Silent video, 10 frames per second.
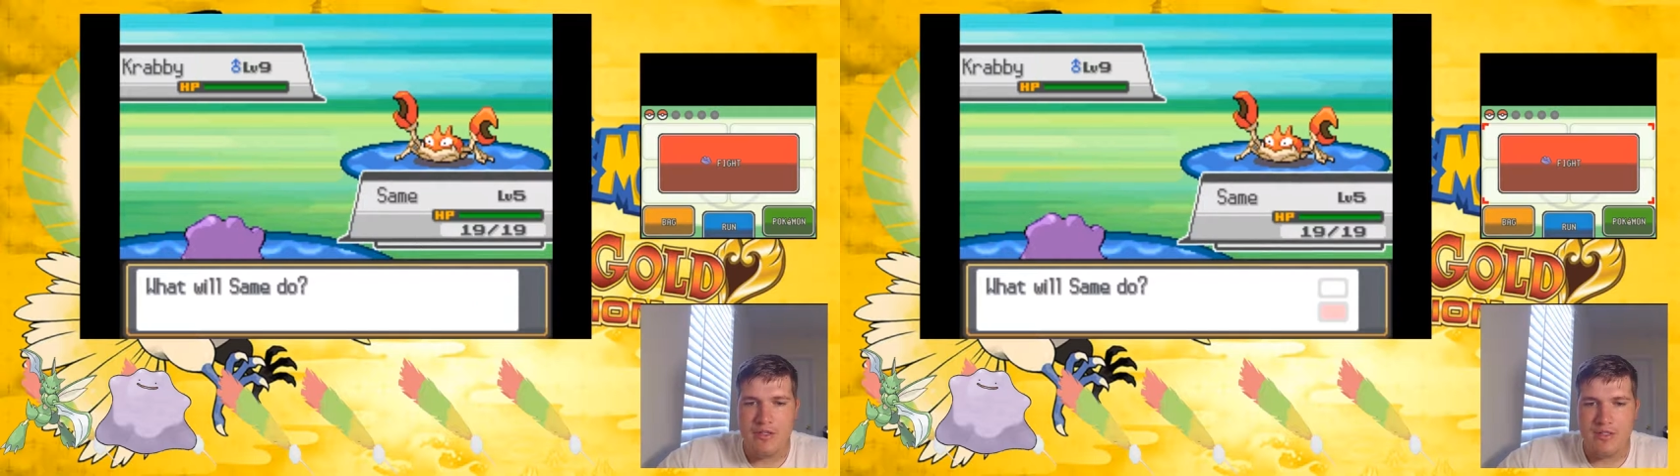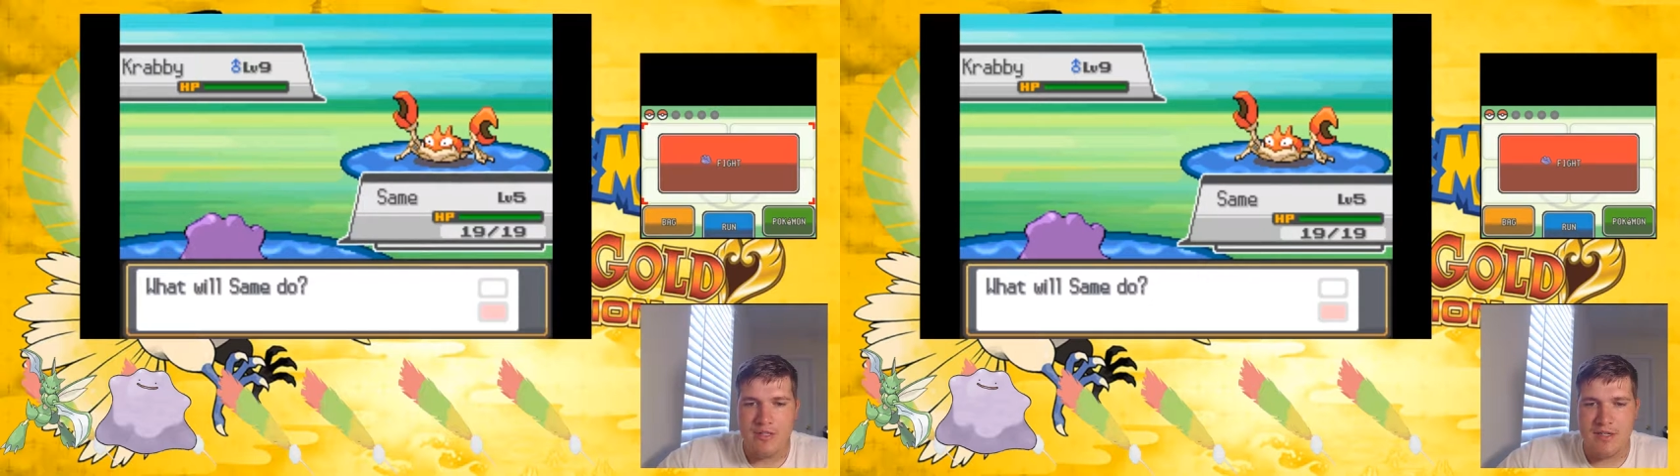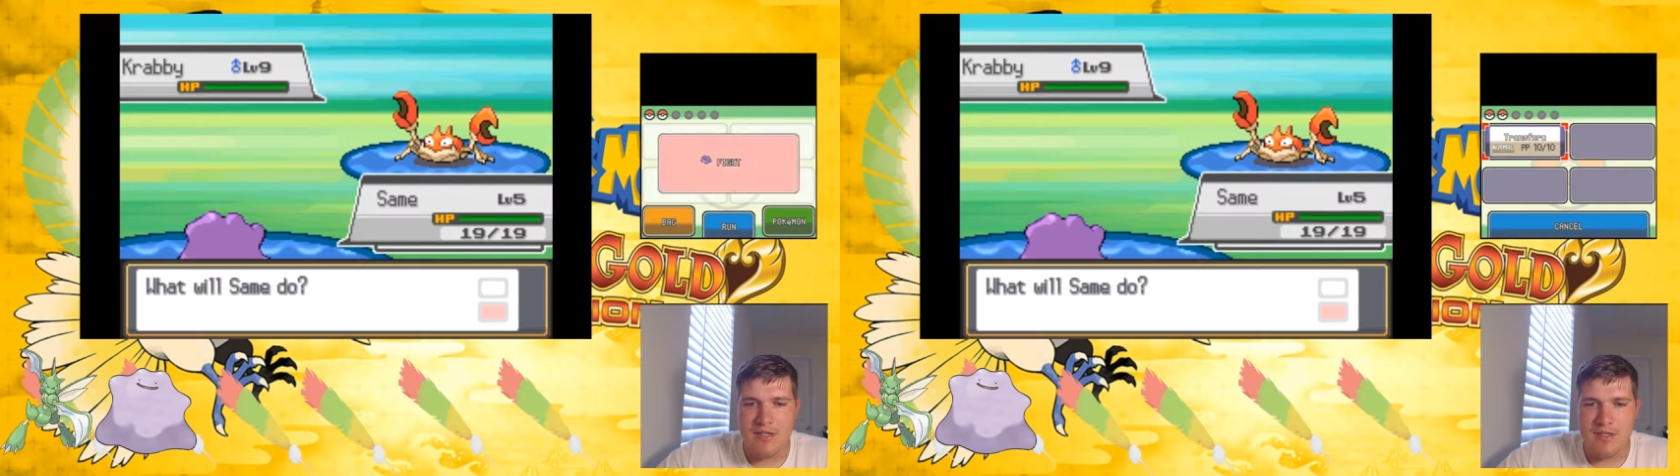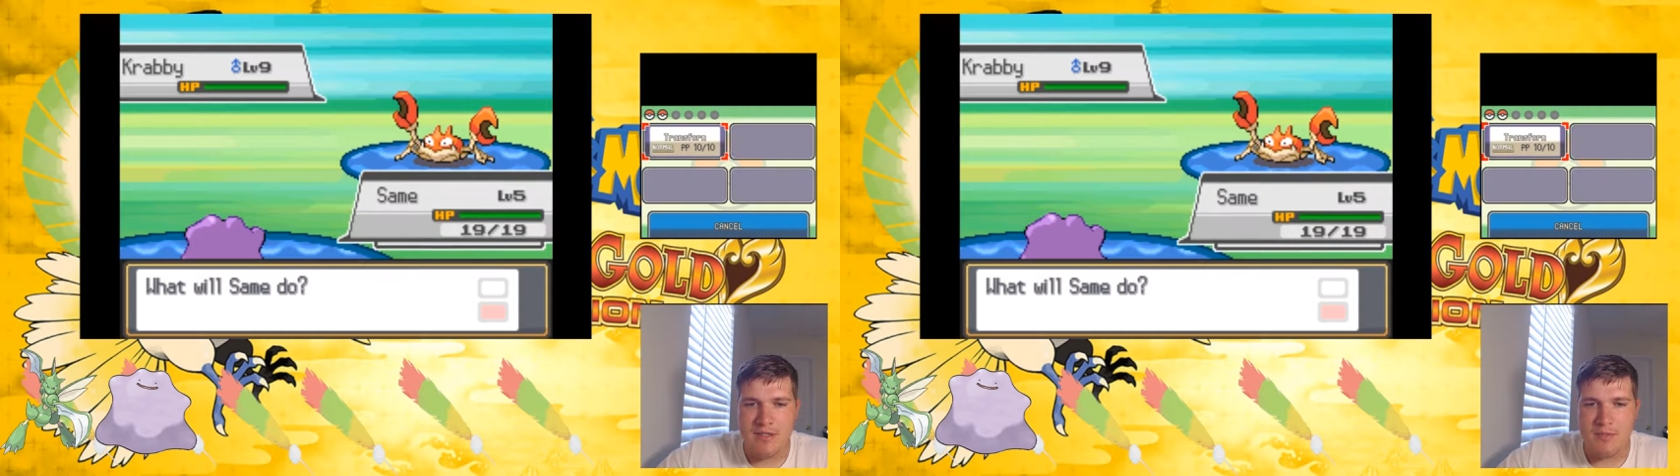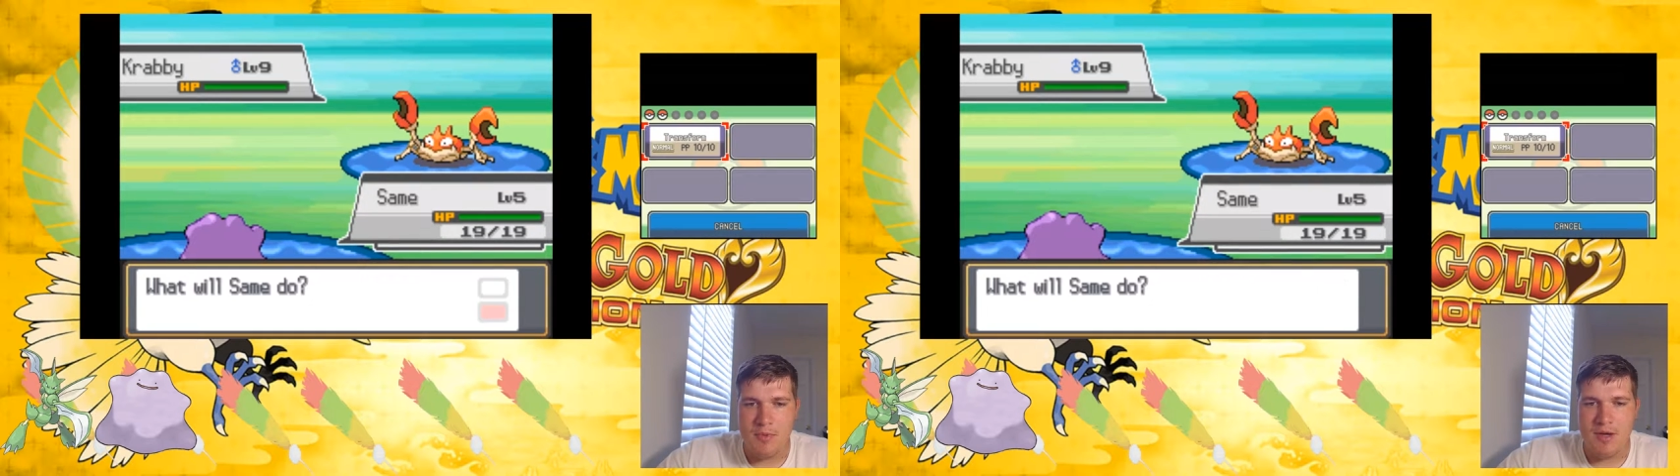is gonna get
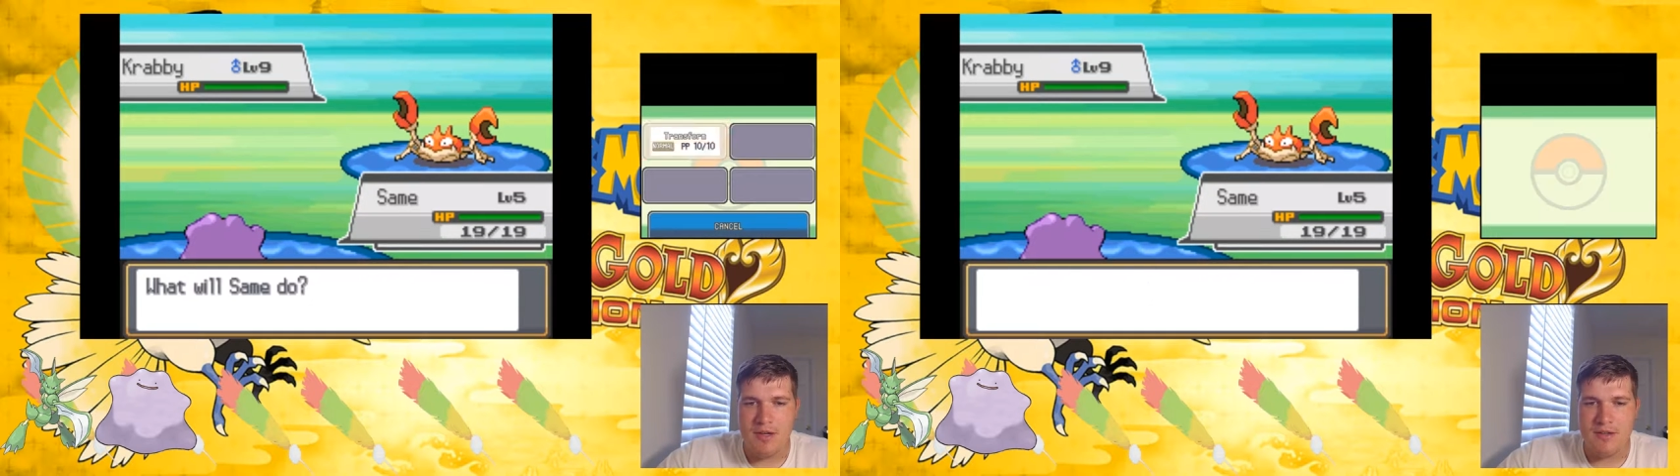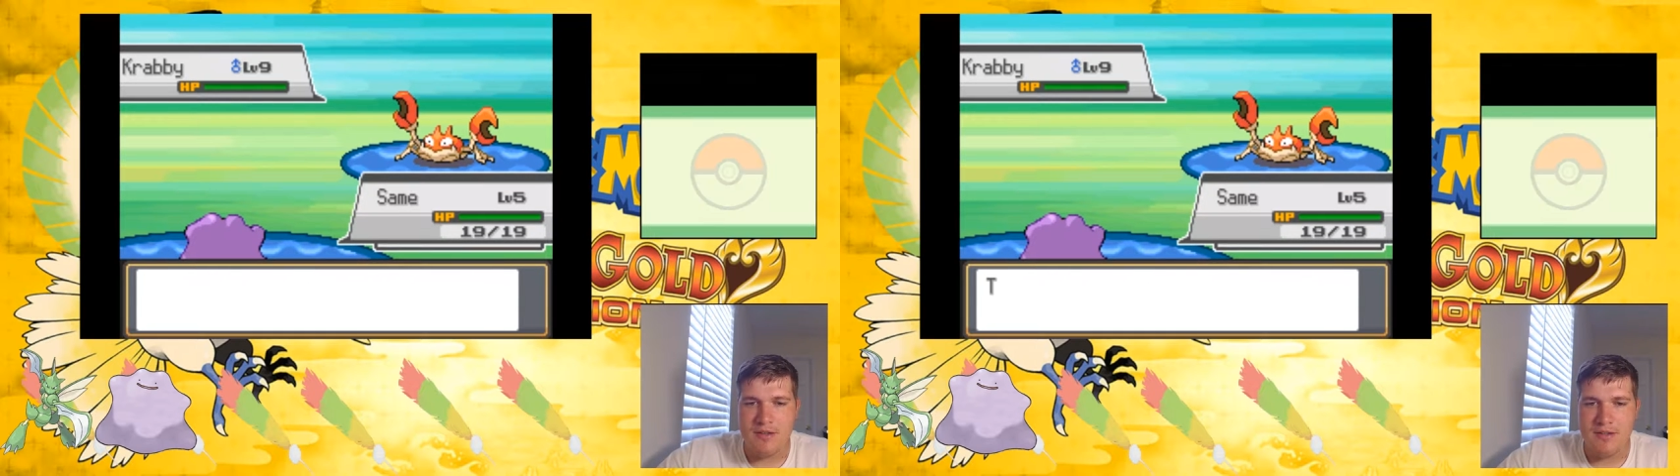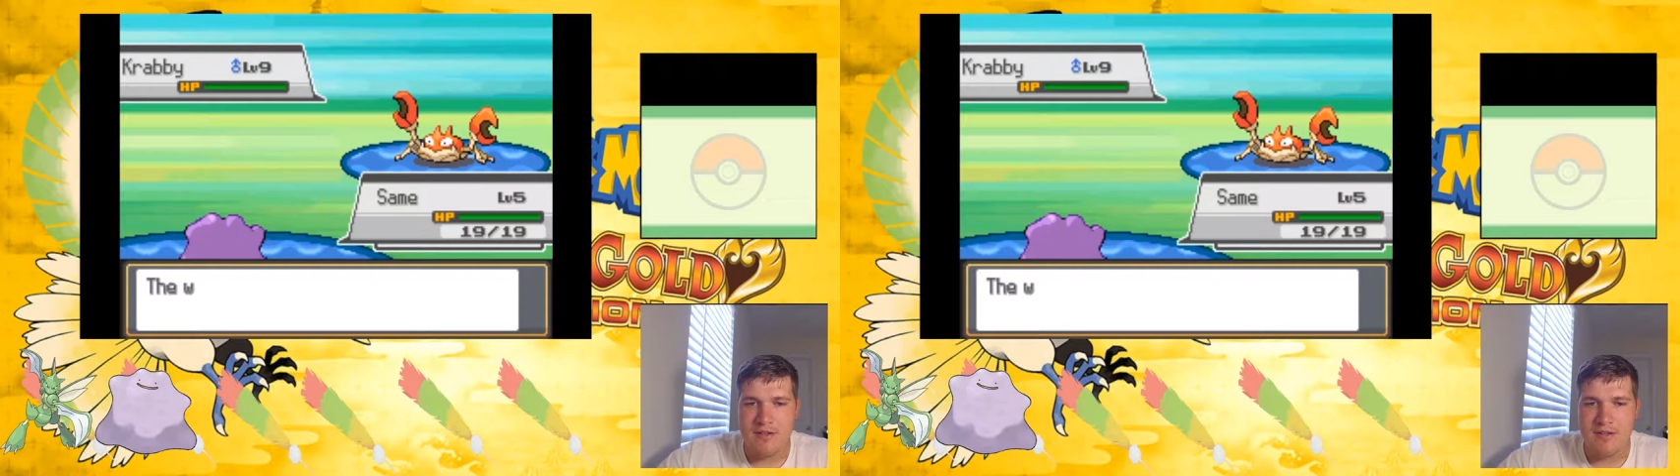this bomb